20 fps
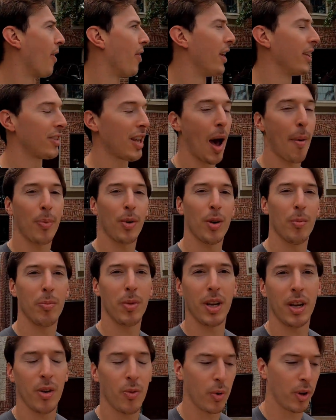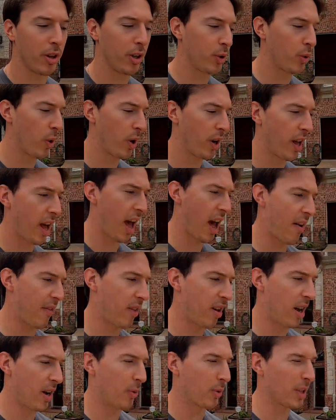This happened to me with the Toyota
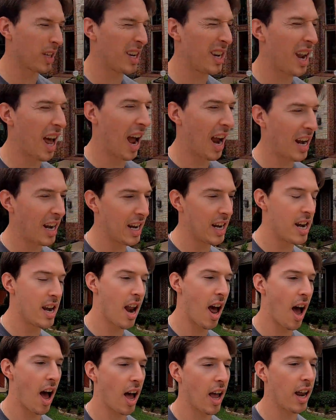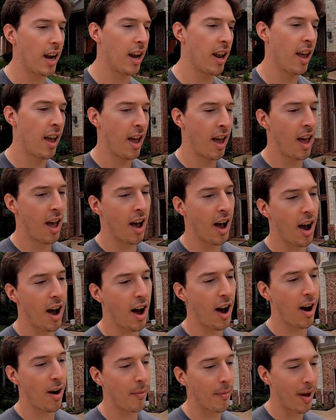Avalon. It was a 99,
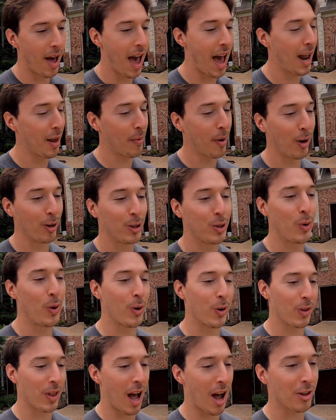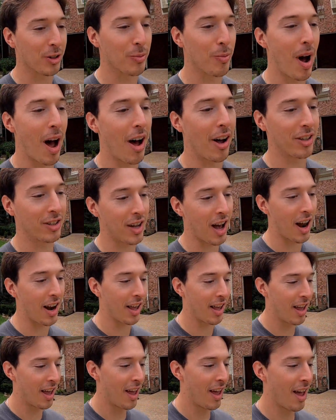had about 200,000 miles
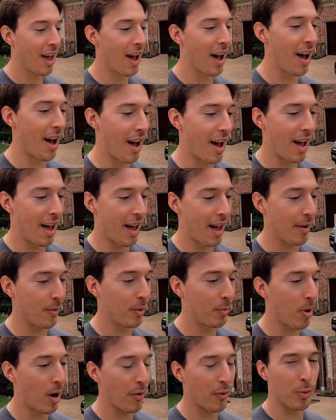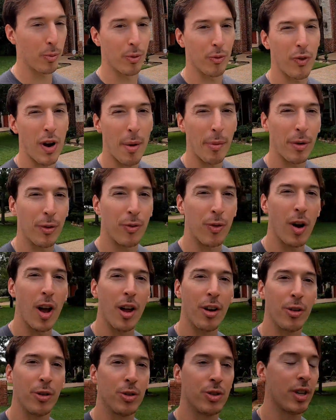on it, and we bought it from a family
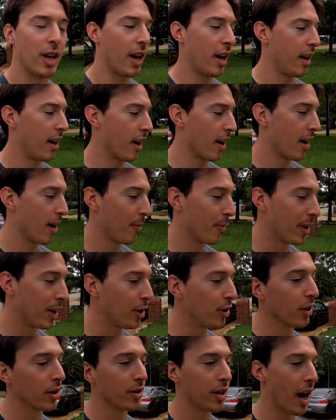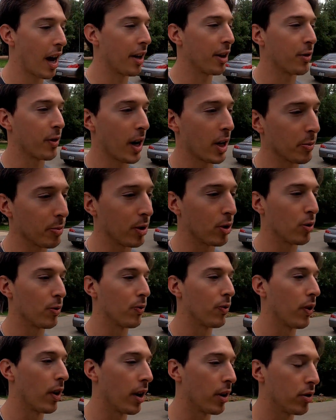friend who said he just had the
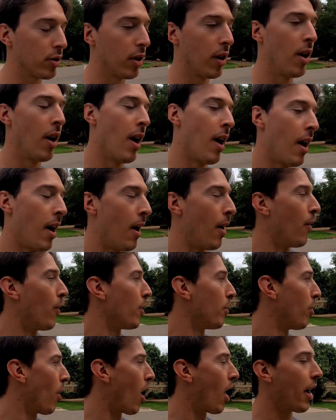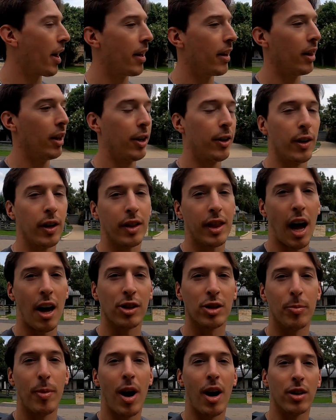transmission flushed. We bought it, literally
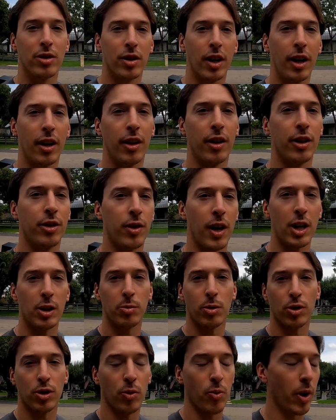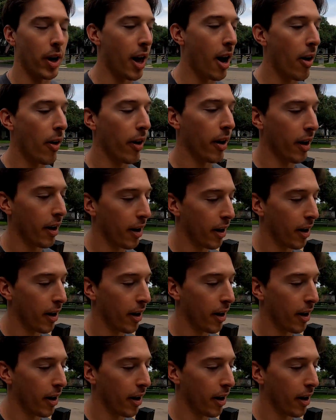1,000 miles later, the transmission went out.